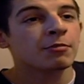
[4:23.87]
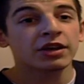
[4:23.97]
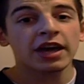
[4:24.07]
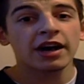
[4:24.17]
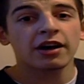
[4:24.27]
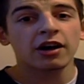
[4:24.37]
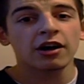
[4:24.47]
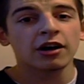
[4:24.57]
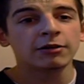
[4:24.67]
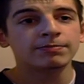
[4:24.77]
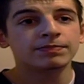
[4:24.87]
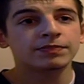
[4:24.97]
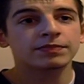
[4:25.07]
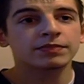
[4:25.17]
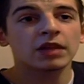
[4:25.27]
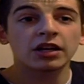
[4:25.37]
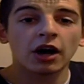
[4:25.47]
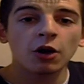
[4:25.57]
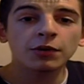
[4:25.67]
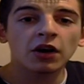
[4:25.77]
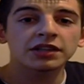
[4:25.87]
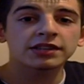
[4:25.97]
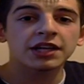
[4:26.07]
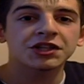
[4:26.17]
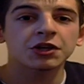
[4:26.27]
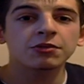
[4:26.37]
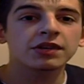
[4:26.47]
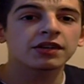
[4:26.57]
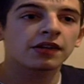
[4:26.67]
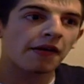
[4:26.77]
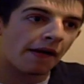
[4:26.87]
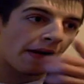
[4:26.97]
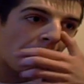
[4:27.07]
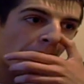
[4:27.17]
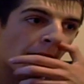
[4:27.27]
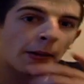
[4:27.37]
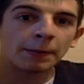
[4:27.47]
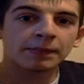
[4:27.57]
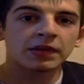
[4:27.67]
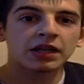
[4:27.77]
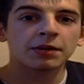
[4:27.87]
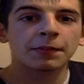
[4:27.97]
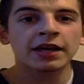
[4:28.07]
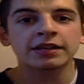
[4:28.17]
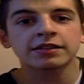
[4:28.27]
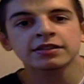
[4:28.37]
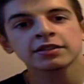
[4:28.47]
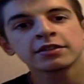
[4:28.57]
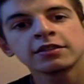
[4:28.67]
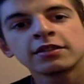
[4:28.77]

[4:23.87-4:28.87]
But yeah, I hope you guys stay tuned and peace.